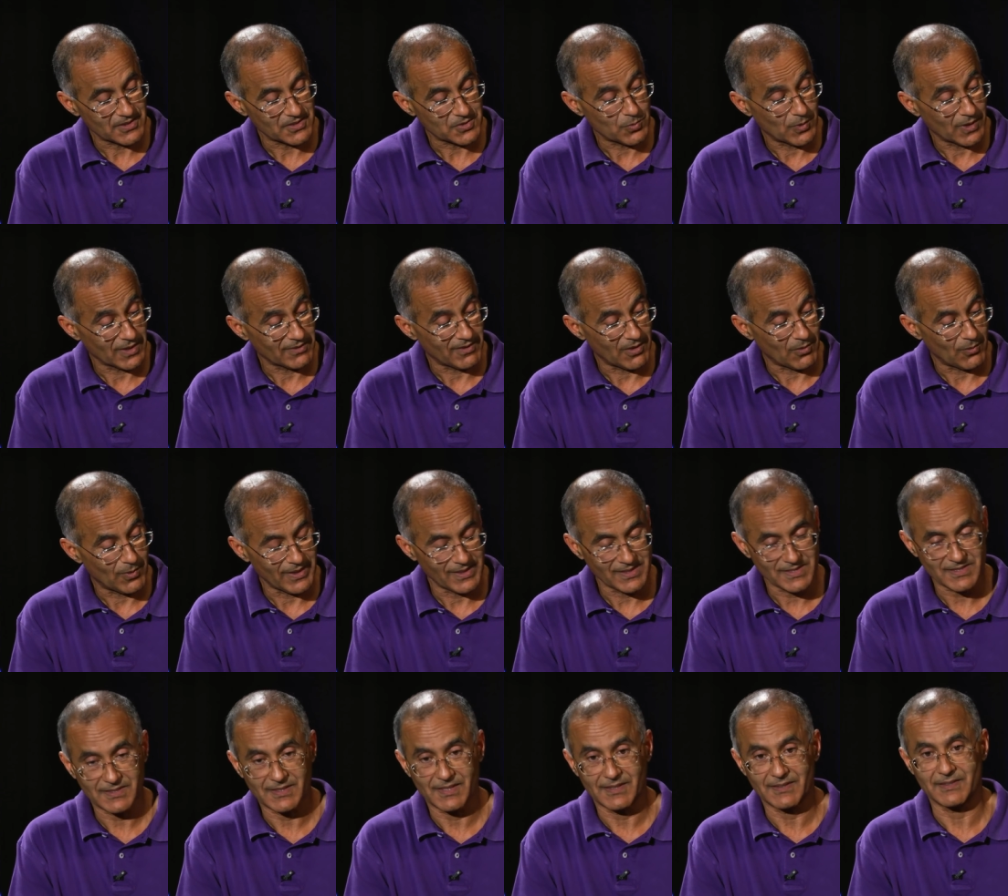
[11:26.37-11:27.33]
is one of our
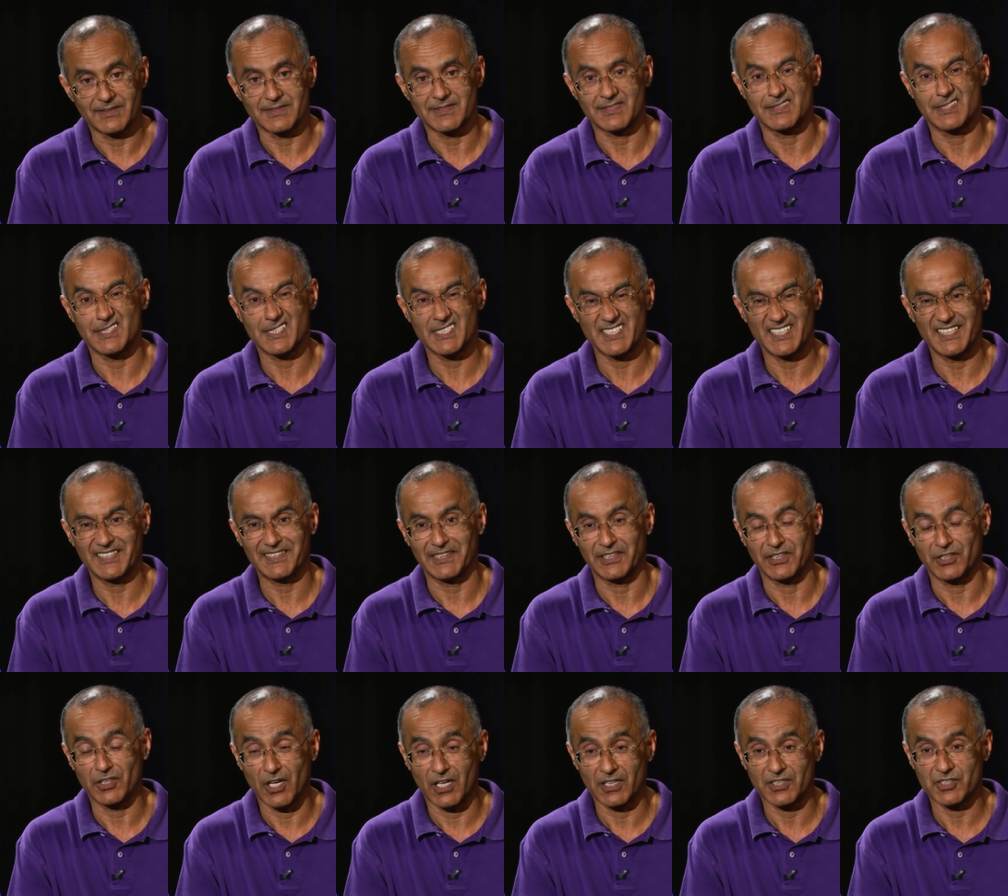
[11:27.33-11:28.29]
wines that is
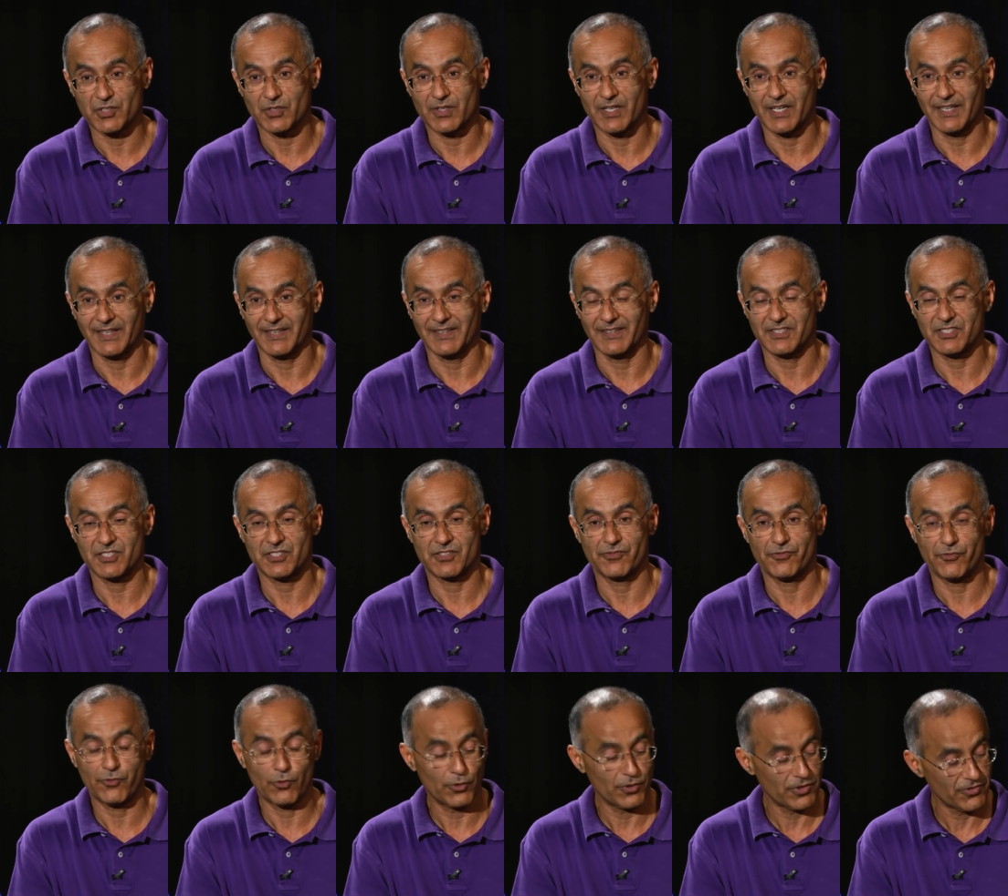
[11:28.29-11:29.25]
distinctly not dry. It's
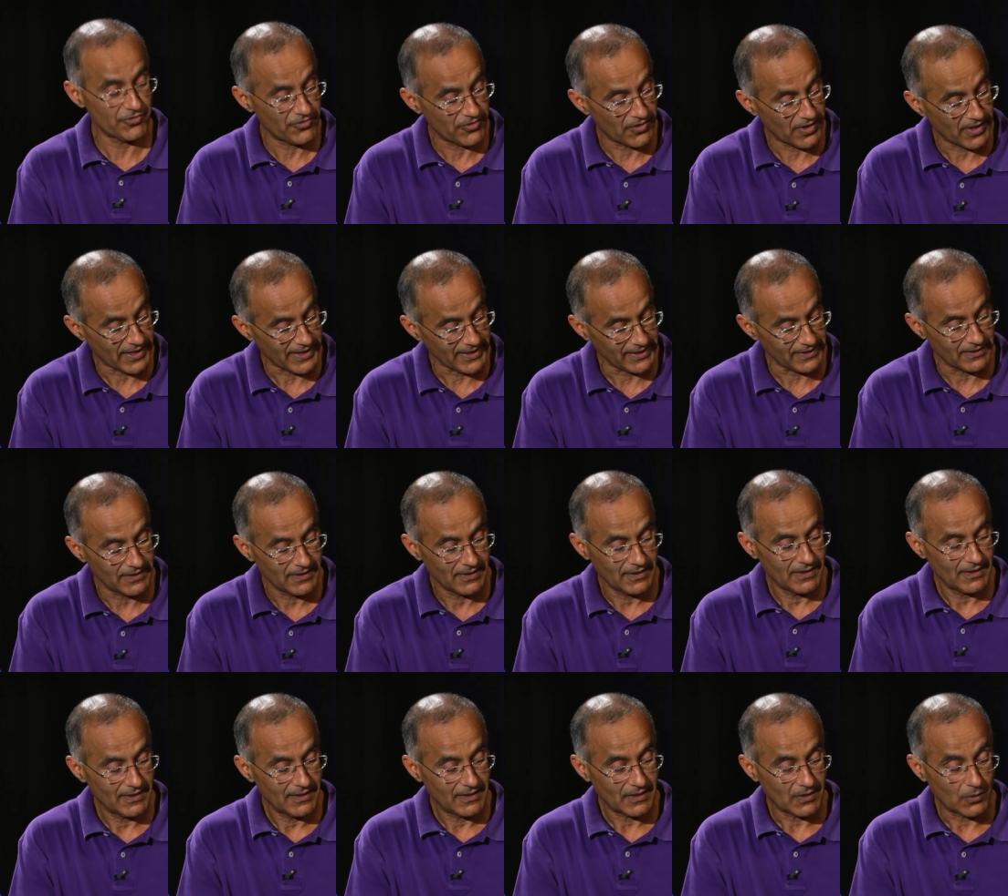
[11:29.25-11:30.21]
a fortified
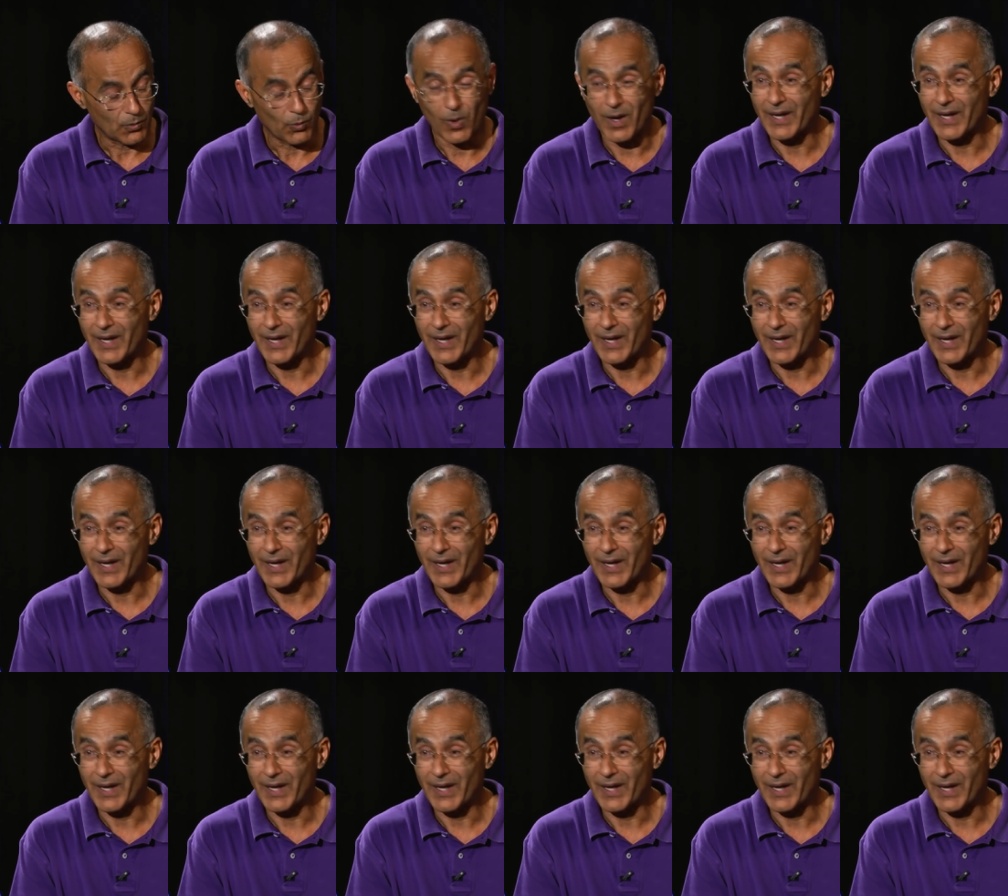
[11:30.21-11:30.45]
uh,